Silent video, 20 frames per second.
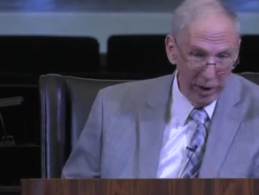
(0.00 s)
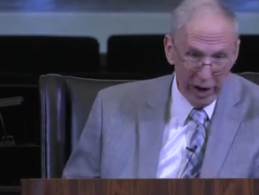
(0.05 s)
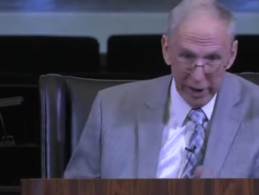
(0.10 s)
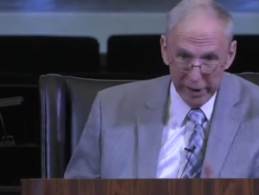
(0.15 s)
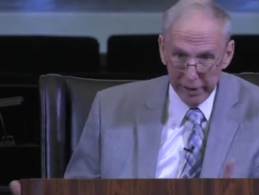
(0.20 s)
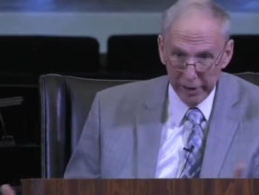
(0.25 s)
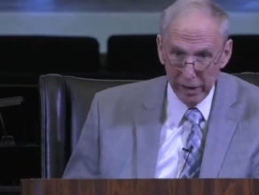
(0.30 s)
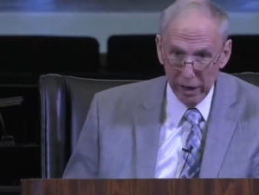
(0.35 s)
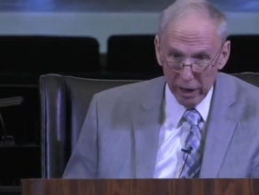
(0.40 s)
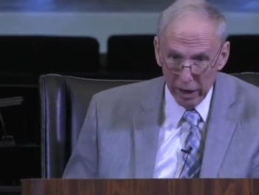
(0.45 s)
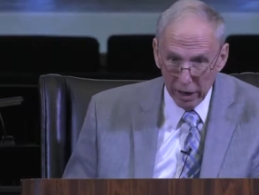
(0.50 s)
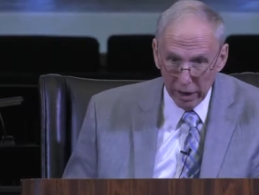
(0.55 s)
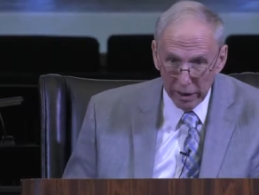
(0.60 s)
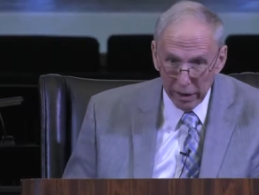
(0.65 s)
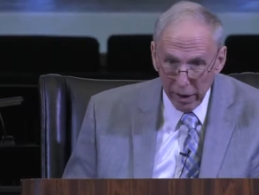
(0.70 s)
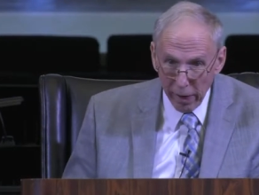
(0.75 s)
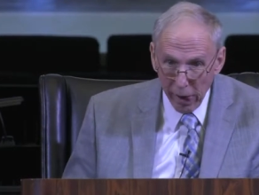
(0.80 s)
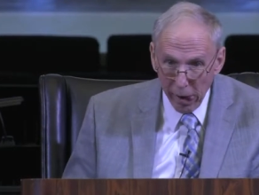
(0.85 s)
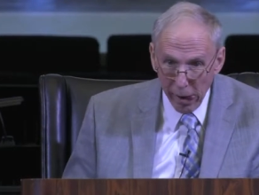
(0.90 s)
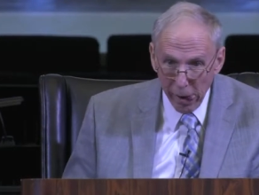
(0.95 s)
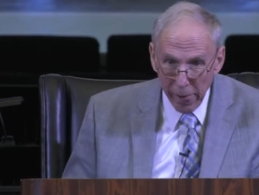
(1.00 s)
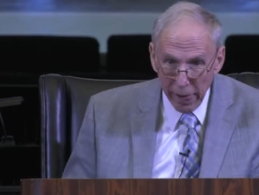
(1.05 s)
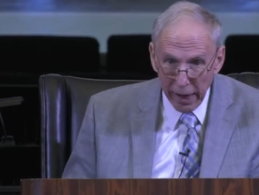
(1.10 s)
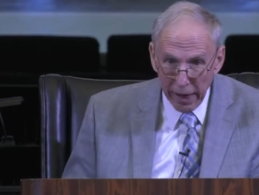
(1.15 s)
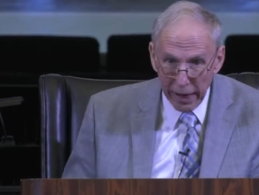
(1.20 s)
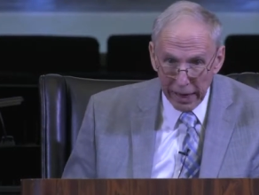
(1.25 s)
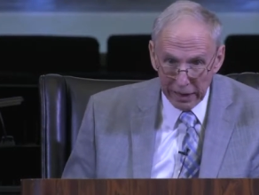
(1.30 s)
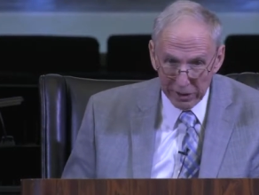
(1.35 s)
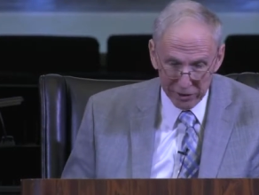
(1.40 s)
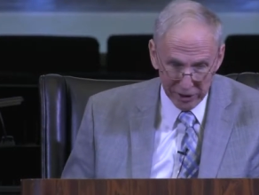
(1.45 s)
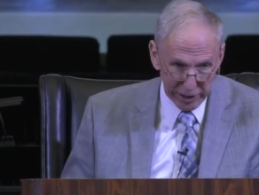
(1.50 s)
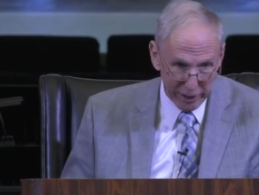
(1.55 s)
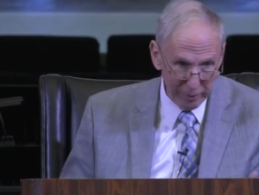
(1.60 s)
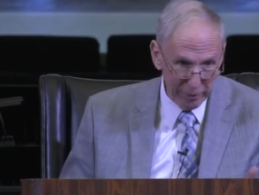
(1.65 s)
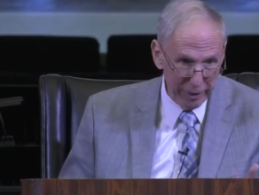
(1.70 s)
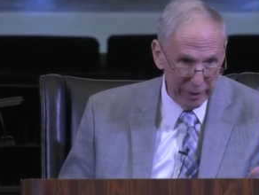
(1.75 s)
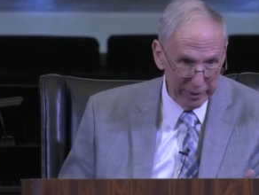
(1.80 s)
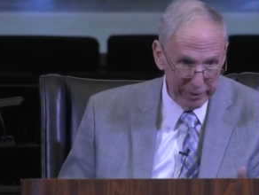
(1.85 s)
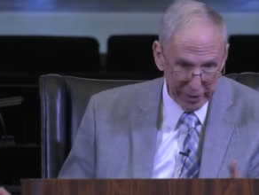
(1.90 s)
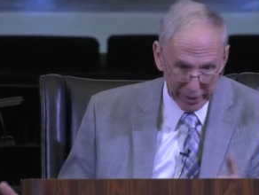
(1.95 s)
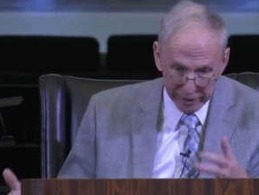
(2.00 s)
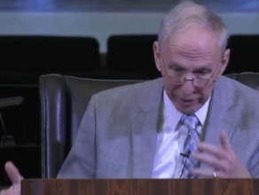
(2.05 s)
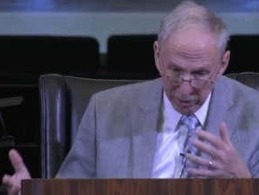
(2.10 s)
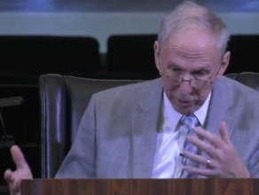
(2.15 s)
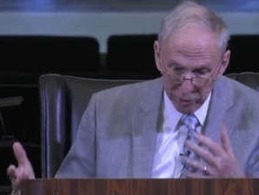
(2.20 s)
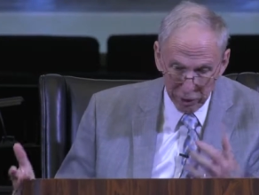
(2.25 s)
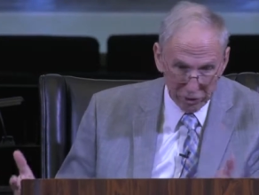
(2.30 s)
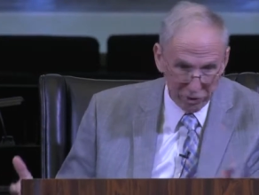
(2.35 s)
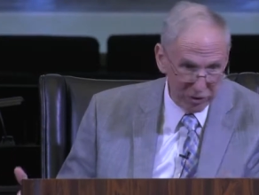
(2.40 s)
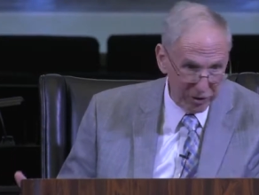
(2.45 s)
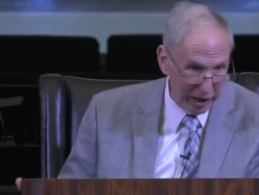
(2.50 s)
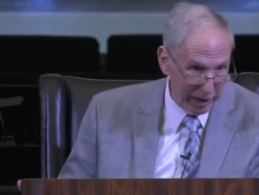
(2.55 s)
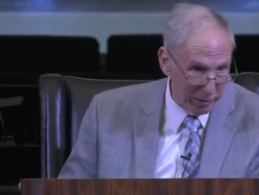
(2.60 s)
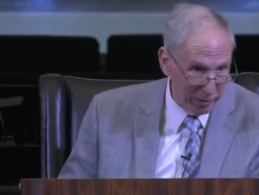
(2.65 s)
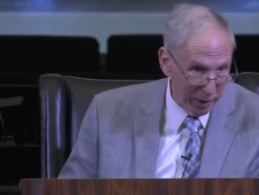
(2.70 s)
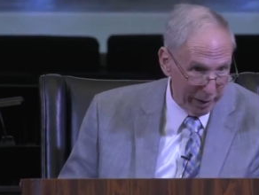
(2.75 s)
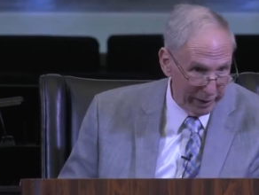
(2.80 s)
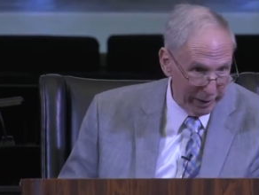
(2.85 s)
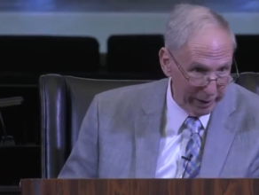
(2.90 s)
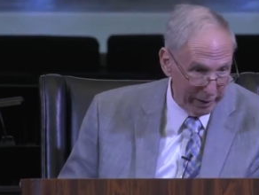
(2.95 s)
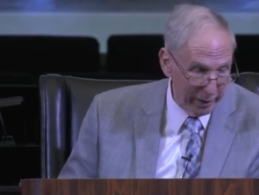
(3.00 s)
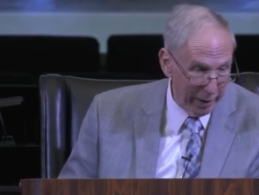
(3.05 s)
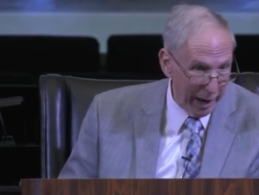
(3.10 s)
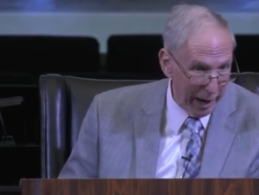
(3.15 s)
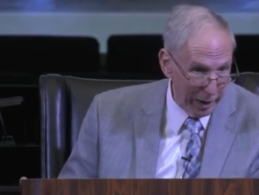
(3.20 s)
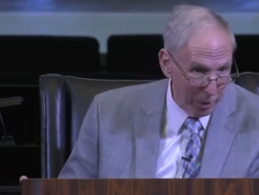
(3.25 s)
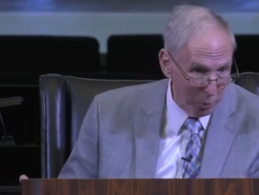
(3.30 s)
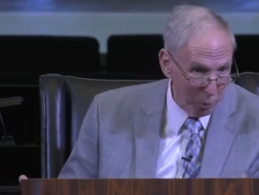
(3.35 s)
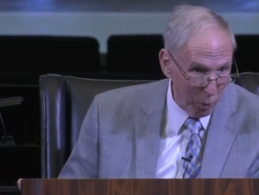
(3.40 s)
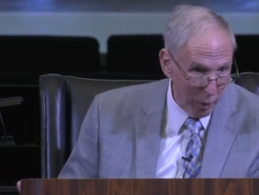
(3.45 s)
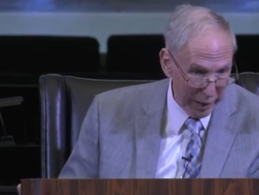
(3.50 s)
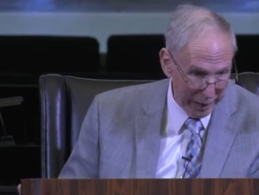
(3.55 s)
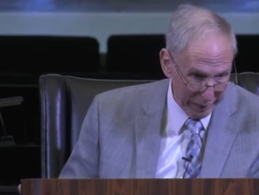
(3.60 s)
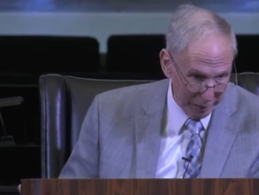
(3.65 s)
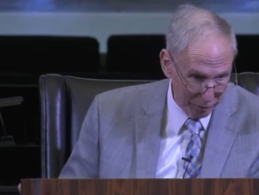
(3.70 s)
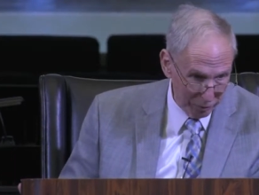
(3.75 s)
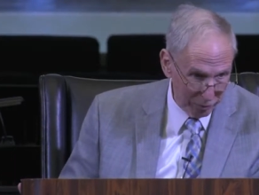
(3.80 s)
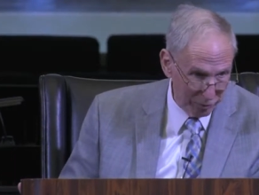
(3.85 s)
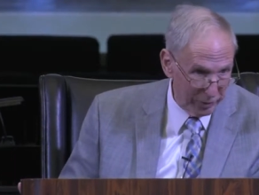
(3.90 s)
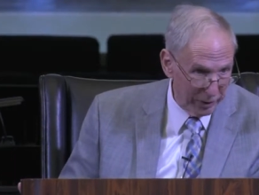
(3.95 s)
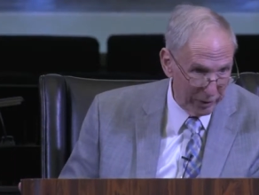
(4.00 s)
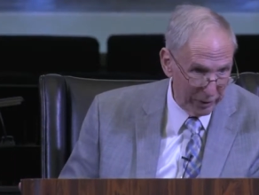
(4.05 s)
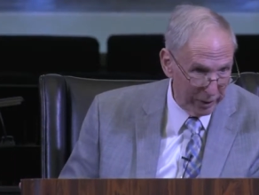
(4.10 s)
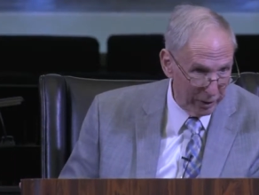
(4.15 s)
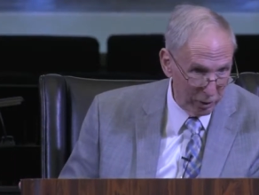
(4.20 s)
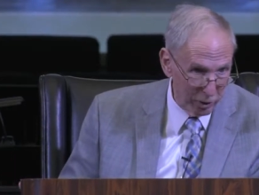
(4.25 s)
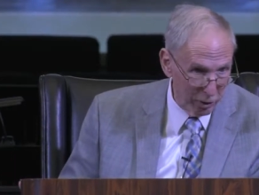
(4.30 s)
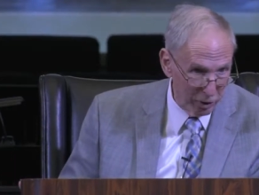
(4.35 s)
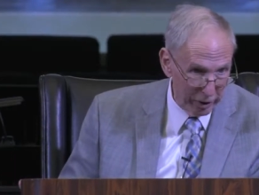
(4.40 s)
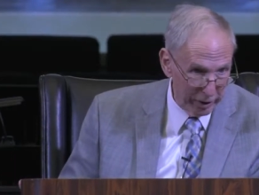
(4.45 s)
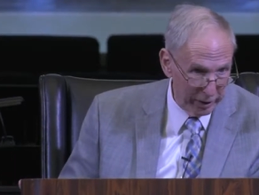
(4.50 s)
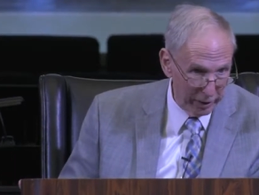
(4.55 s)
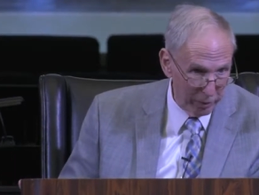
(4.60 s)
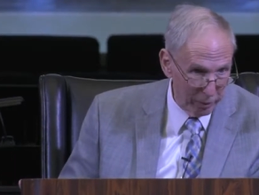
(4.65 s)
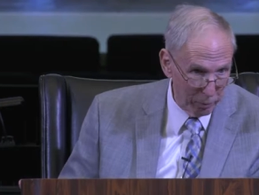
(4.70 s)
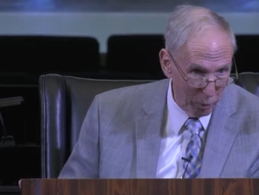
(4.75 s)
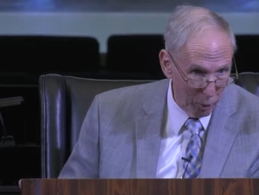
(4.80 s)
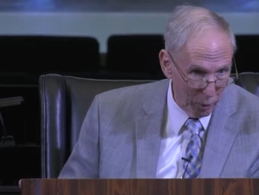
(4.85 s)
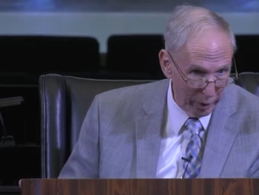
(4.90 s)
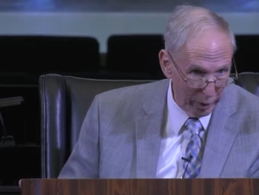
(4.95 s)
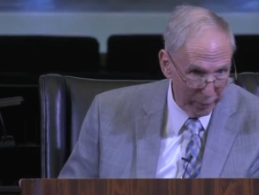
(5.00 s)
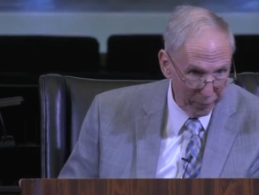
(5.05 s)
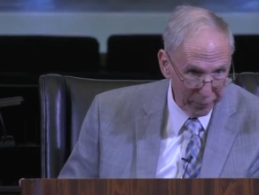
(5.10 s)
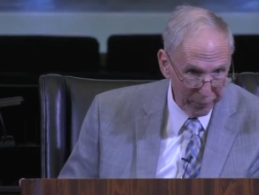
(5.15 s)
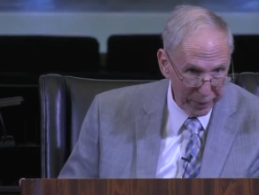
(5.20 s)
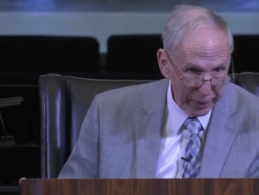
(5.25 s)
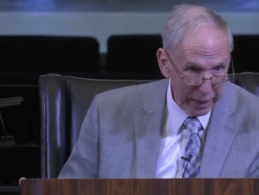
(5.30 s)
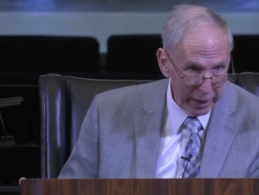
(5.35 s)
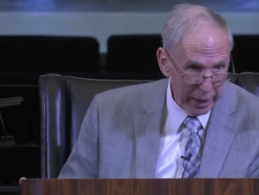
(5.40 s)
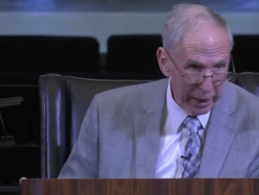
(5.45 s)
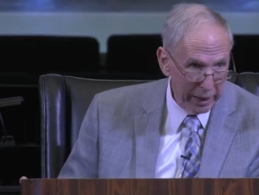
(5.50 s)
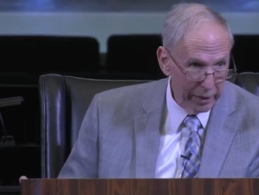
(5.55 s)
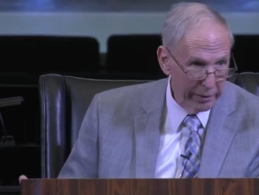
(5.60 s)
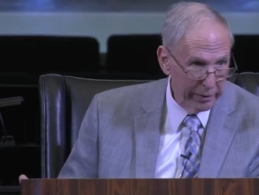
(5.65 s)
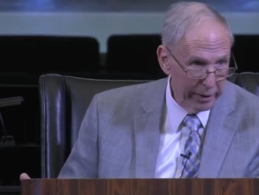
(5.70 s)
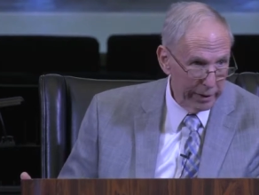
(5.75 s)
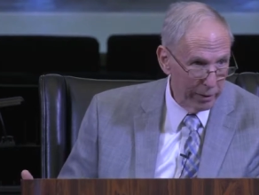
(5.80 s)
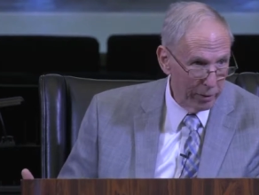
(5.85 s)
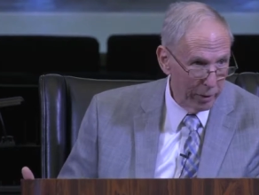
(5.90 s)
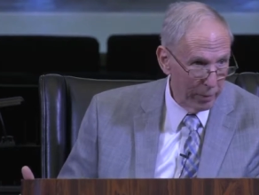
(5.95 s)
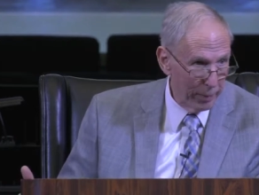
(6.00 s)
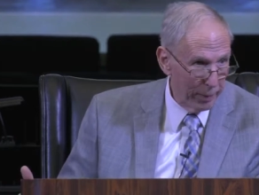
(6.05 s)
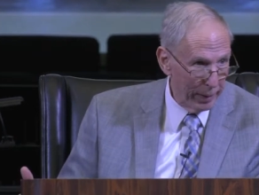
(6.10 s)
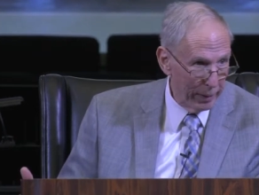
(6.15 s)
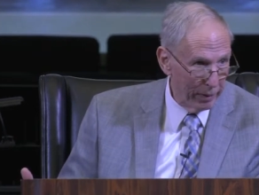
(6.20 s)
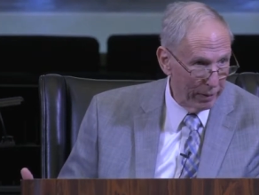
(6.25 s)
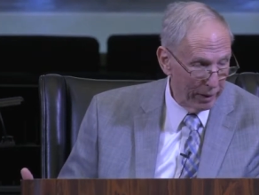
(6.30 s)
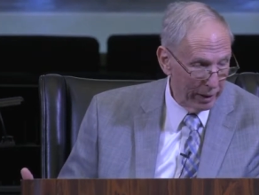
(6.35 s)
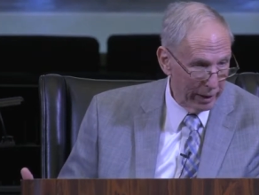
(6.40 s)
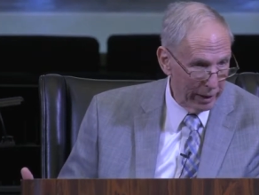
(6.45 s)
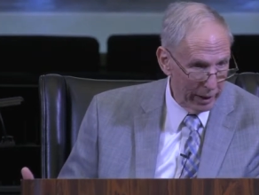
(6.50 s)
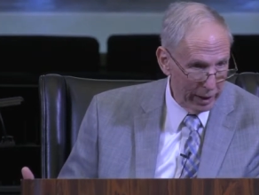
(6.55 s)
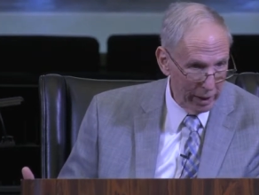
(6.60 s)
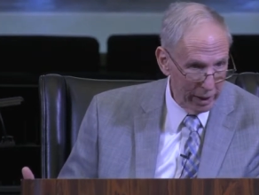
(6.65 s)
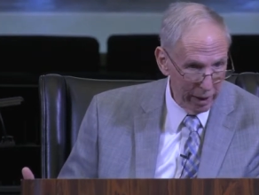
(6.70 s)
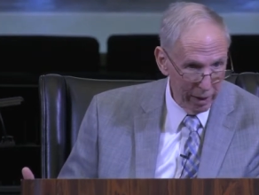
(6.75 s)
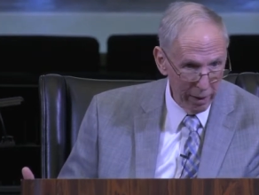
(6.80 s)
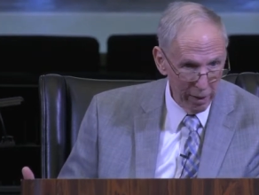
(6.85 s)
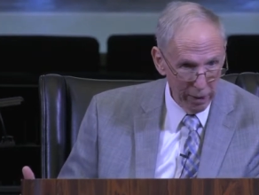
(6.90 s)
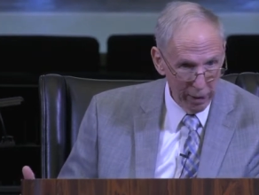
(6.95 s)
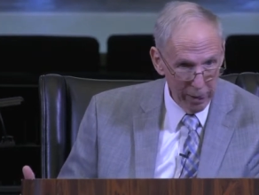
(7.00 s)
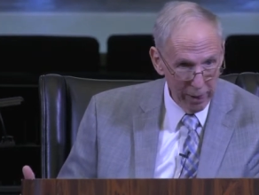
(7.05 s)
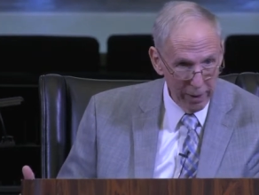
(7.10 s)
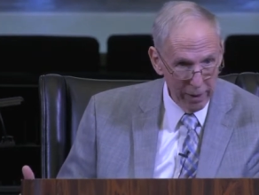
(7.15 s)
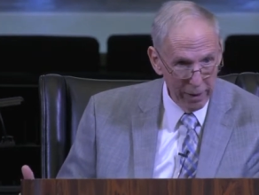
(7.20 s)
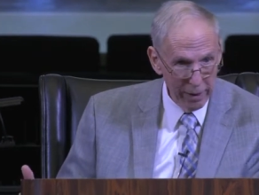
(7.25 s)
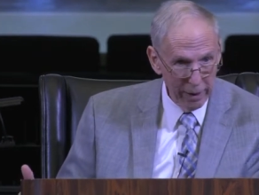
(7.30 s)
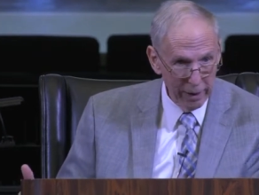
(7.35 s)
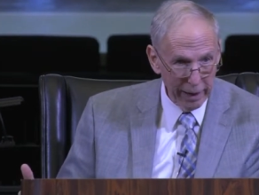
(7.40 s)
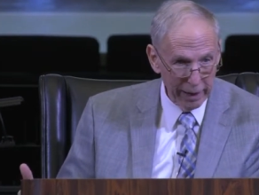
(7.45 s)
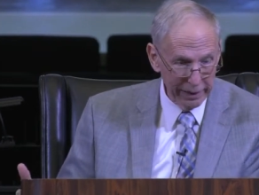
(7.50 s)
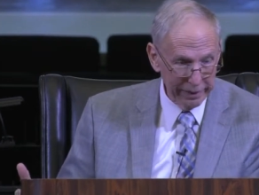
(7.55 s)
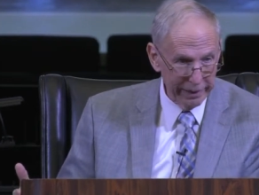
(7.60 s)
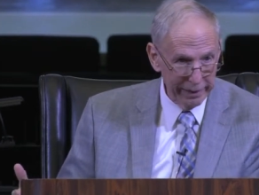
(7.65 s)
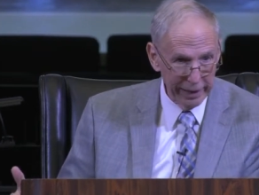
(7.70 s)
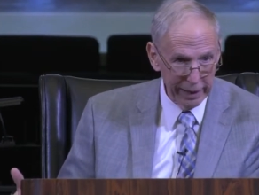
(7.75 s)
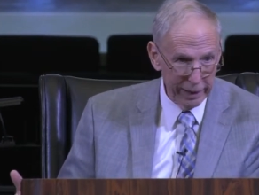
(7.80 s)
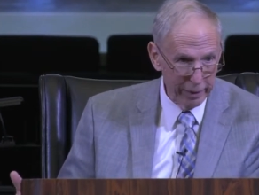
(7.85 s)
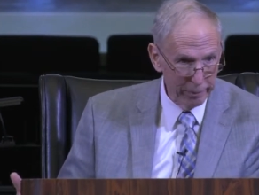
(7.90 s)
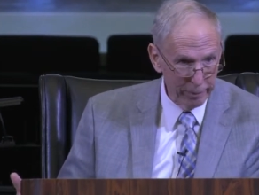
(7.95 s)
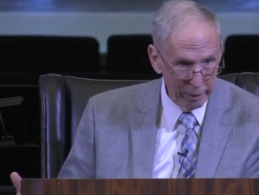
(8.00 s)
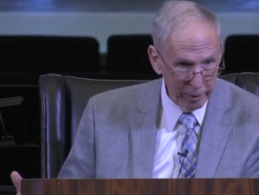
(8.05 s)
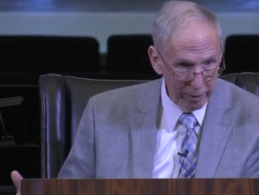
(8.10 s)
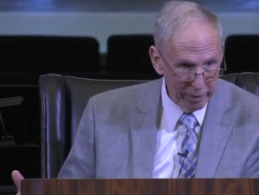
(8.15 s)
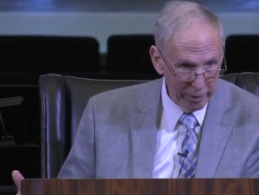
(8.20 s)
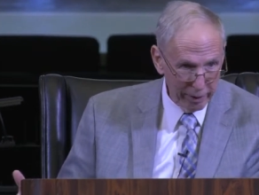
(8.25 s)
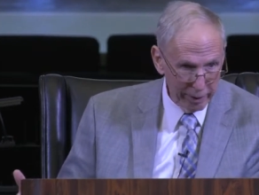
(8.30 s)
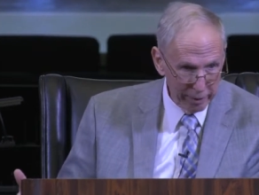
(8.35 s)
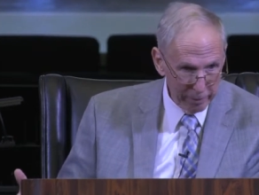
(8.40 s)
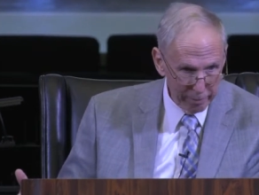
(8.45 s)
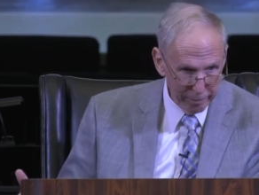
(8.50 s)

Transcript: I had a gun. He said, I'm going to tell you, just stay right here and wait. It was very early in the morning. Deer apparently like to get up early.